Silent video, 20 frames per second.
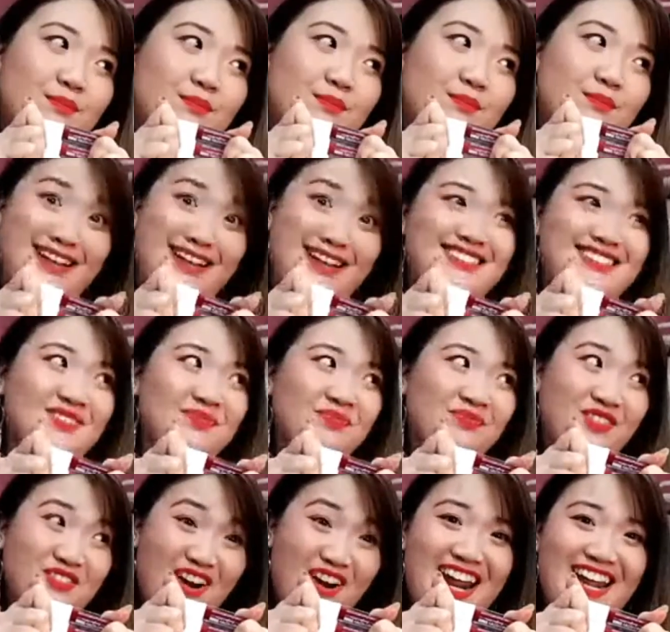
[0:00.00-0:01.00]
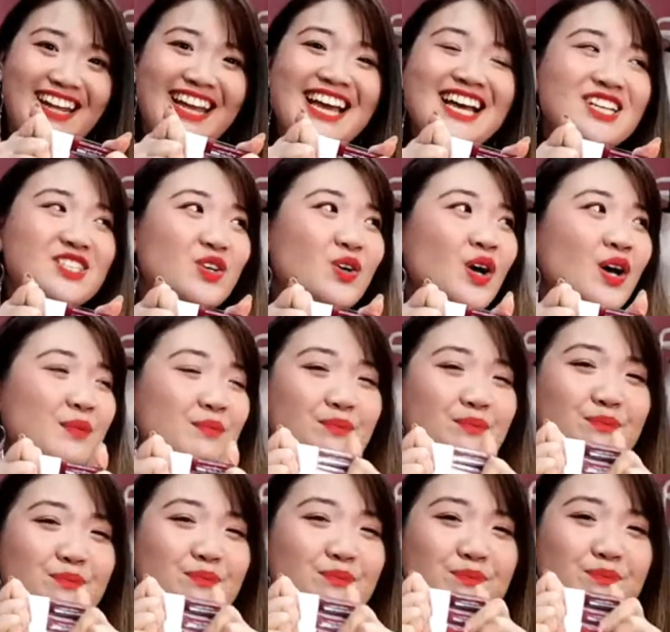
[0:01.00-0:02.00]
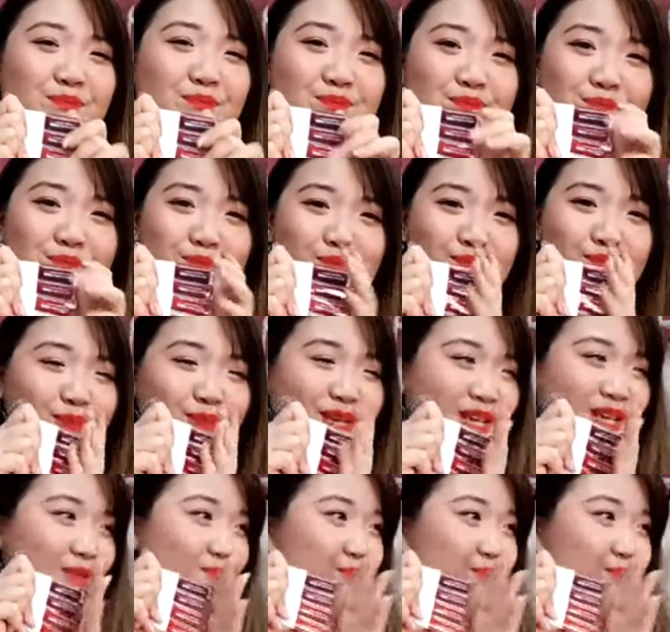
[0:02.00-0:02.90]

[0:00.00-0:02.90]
lipstick, right? So the bold.